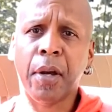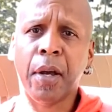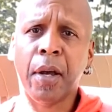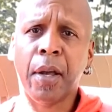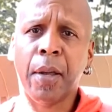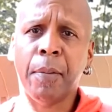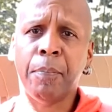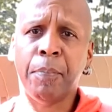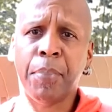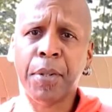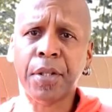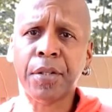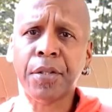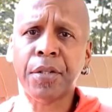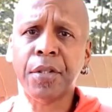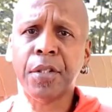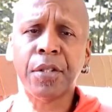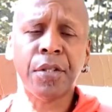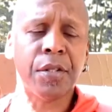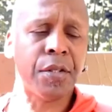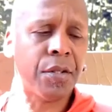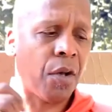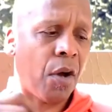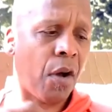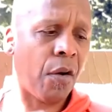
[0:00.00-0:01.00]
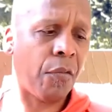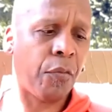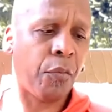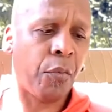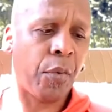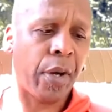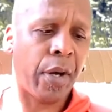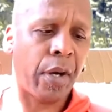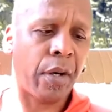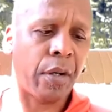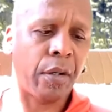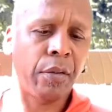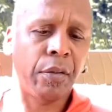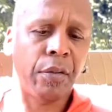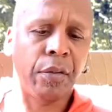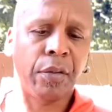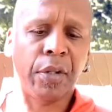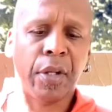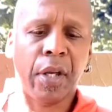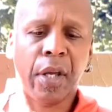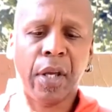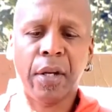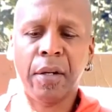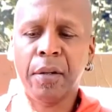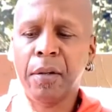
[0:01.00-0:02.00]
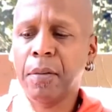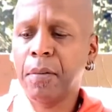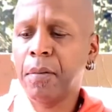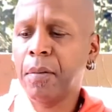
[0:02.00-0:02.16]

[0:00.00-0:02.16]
a business software that